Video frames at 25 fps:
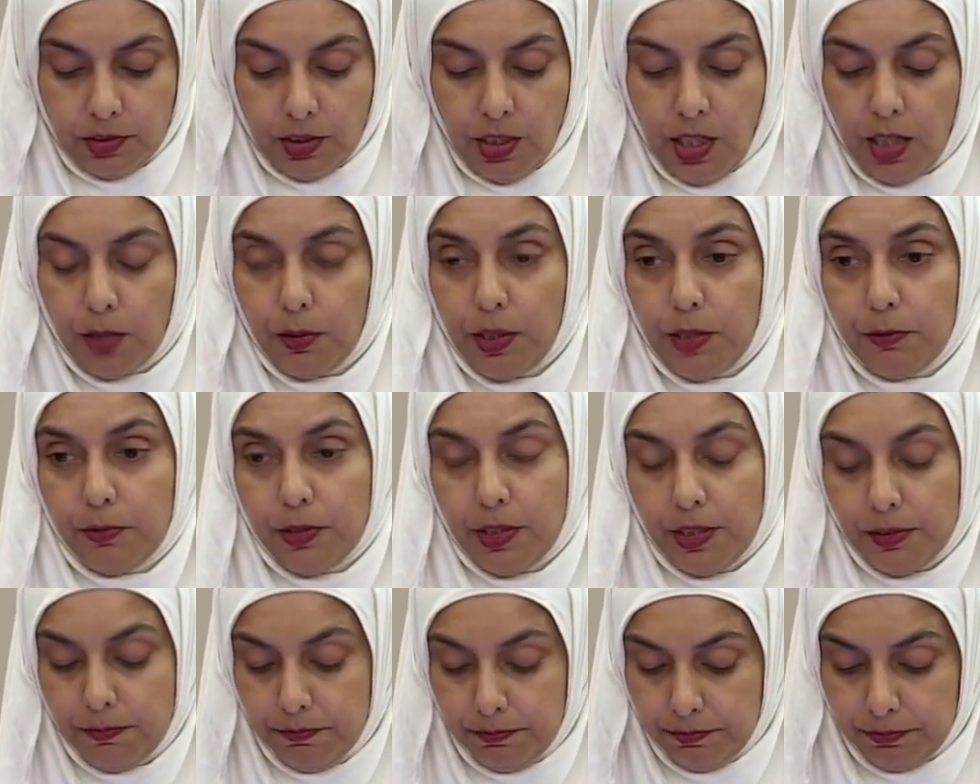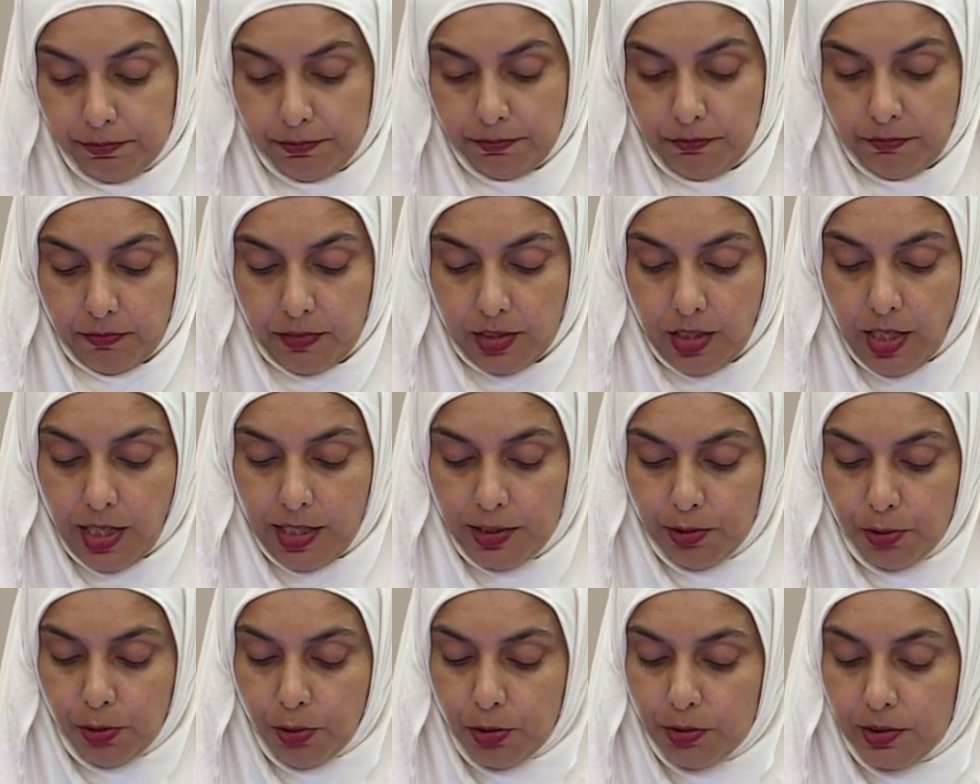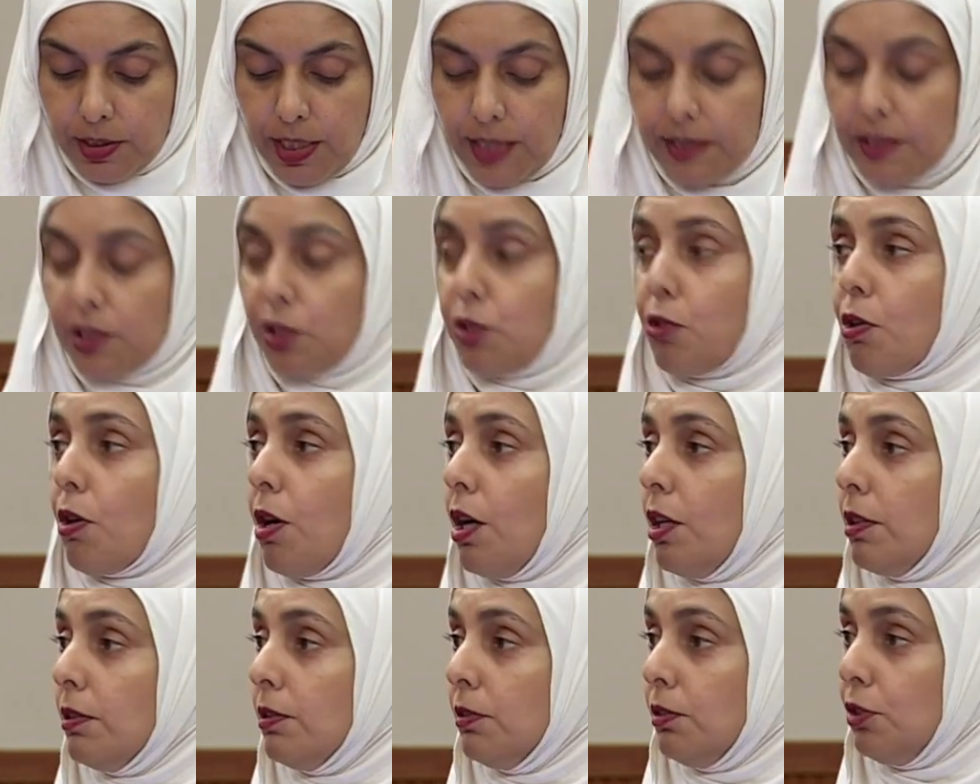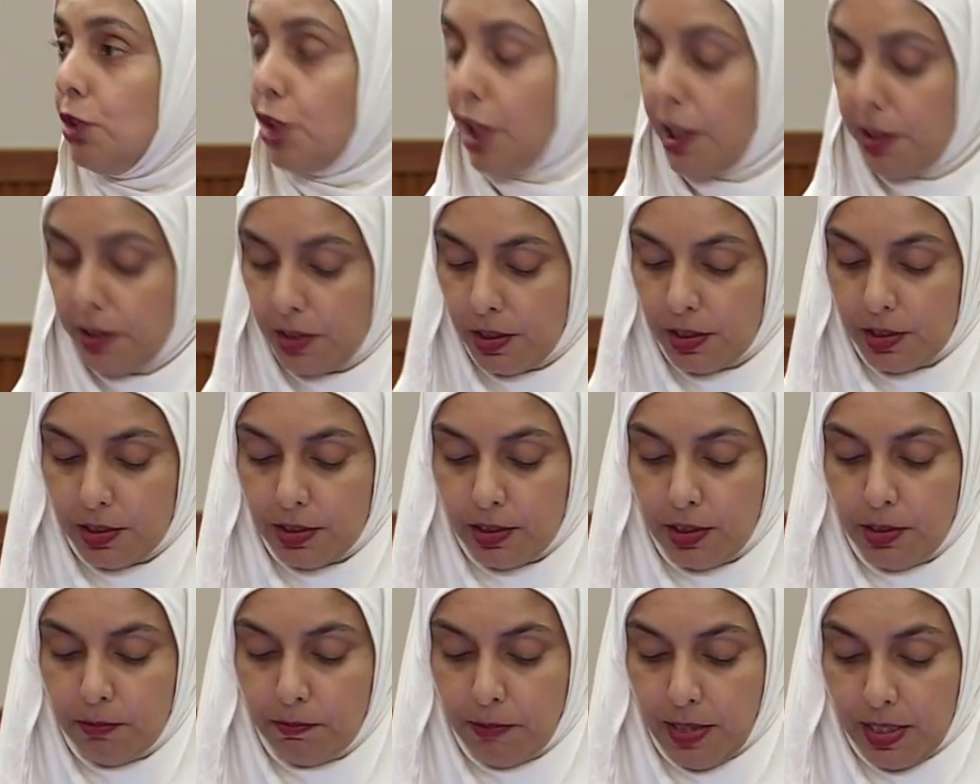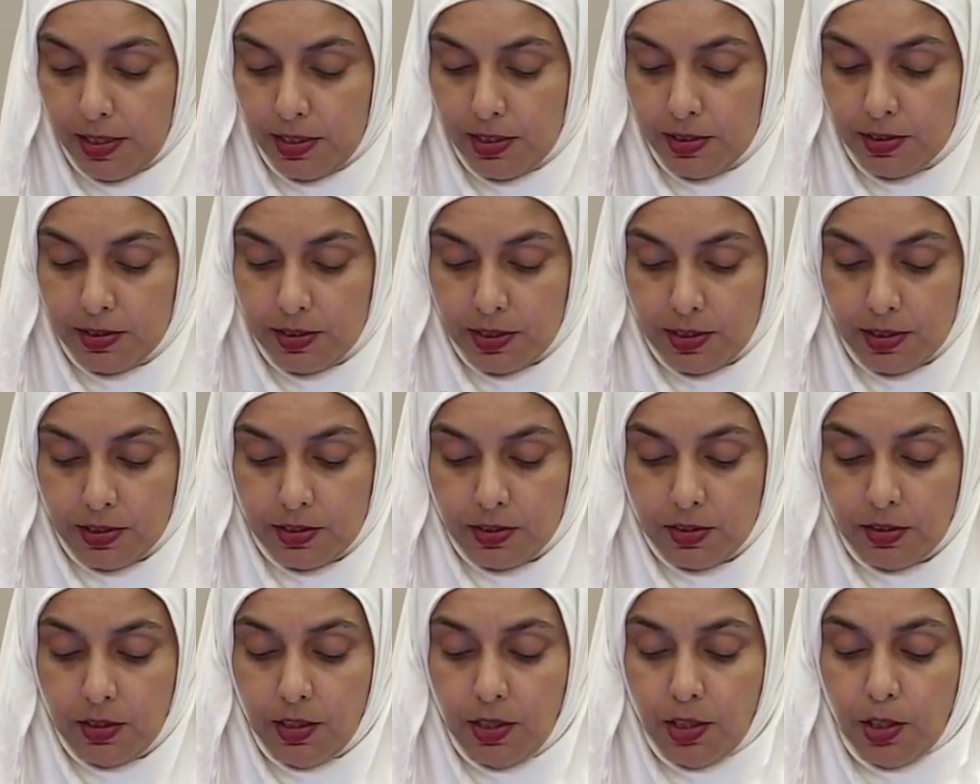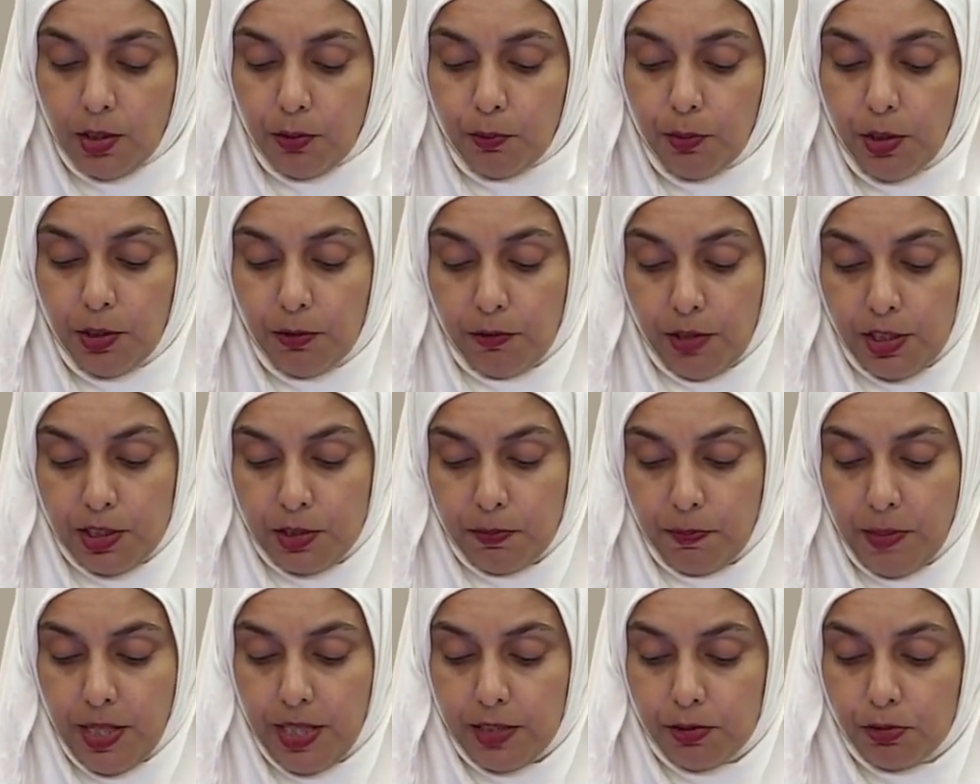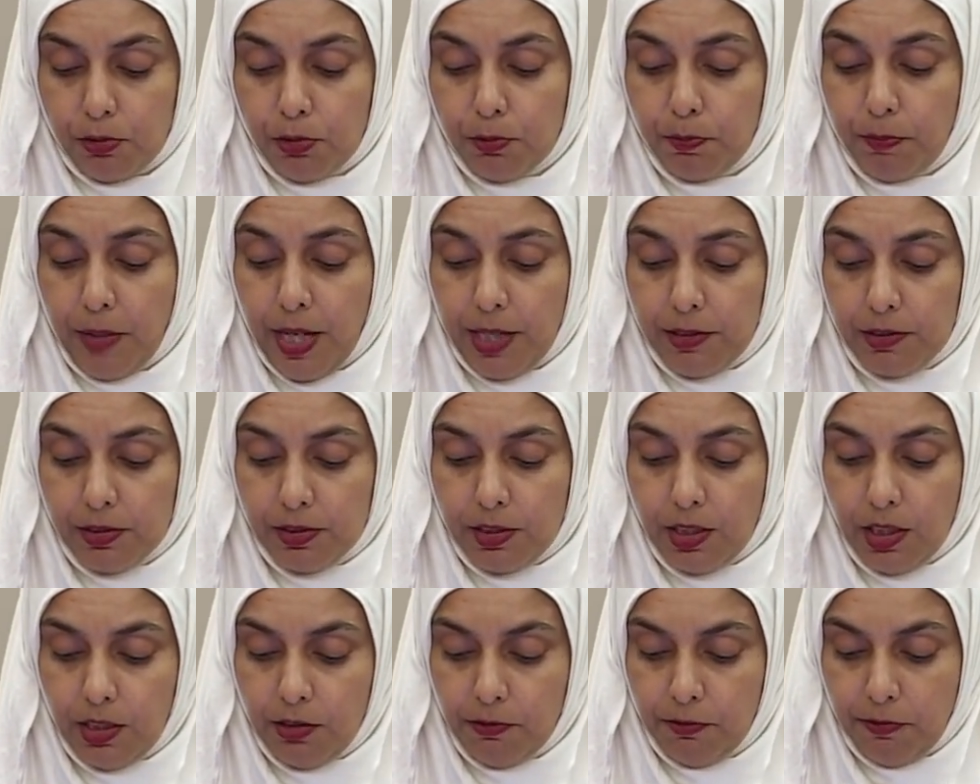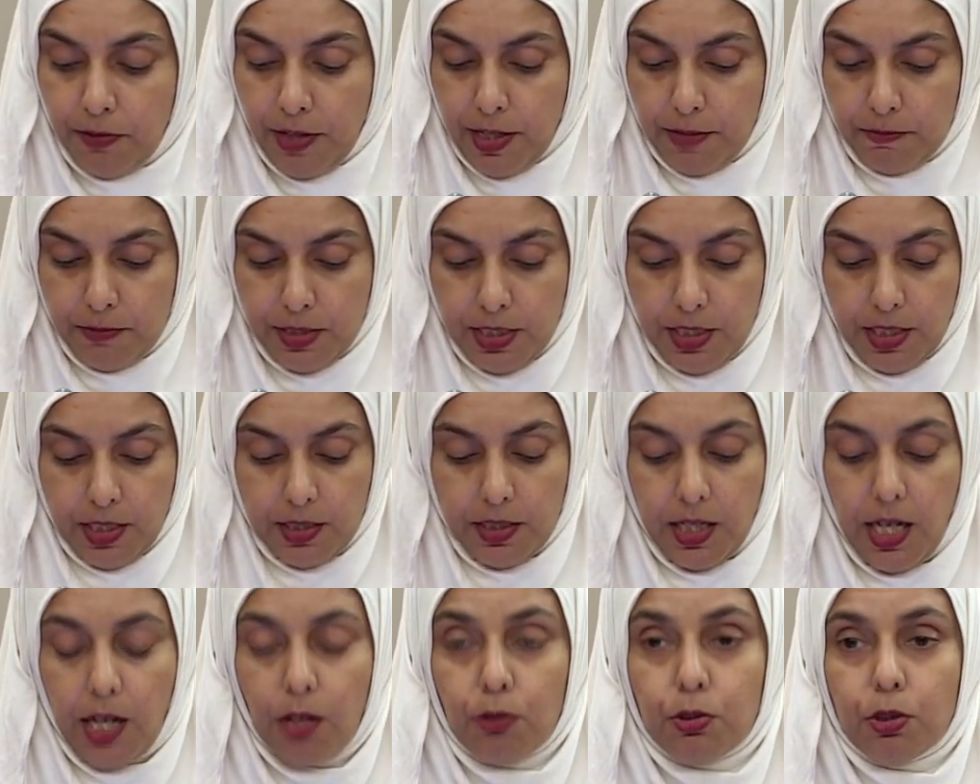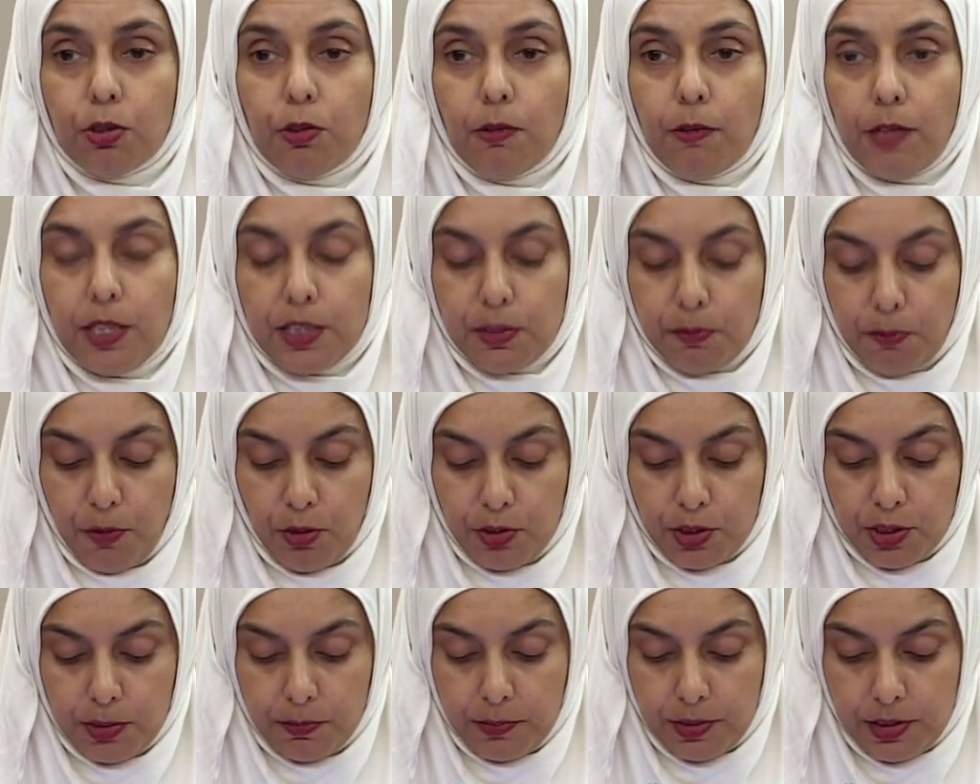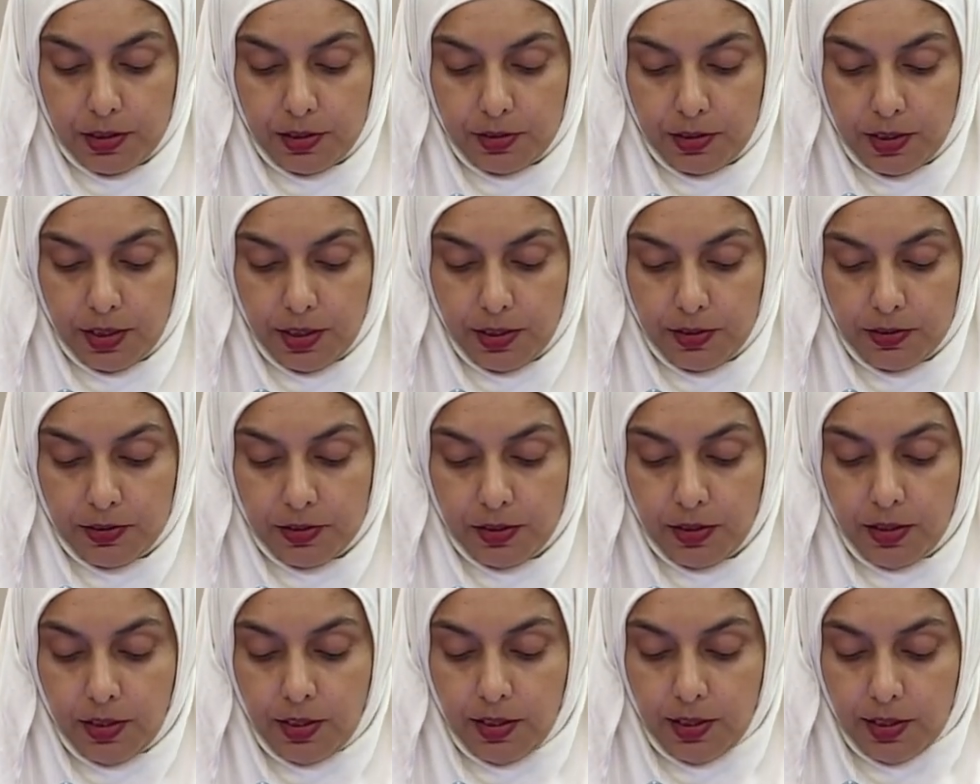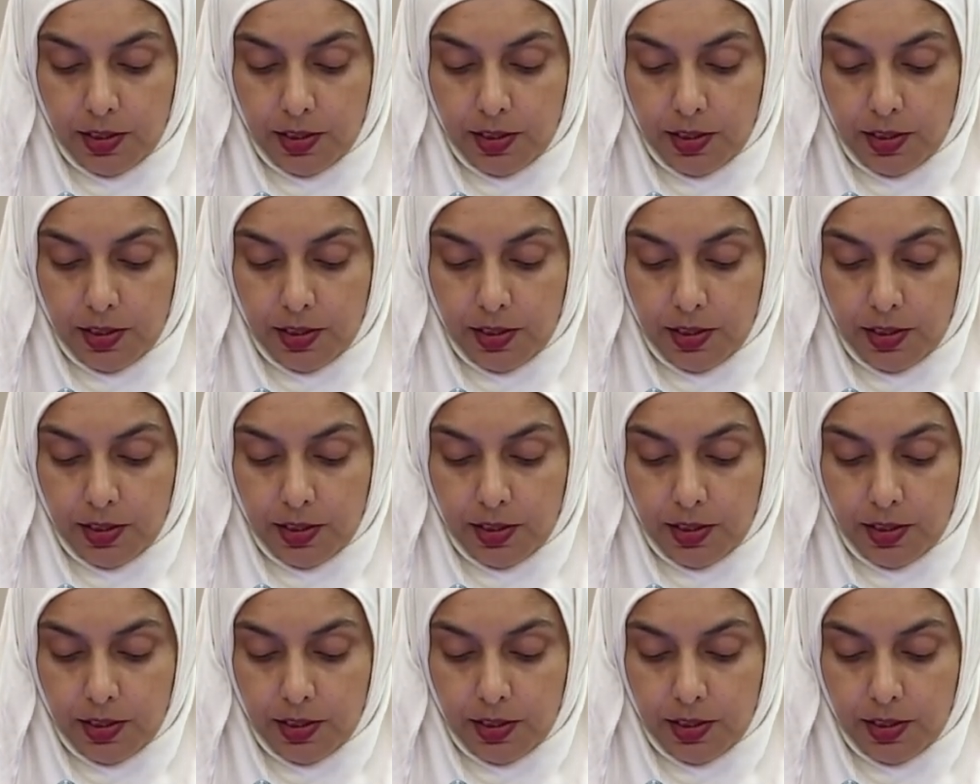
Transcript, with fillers: However, I note that strong gender imbalances with respect to parenting, family, and household responsibilities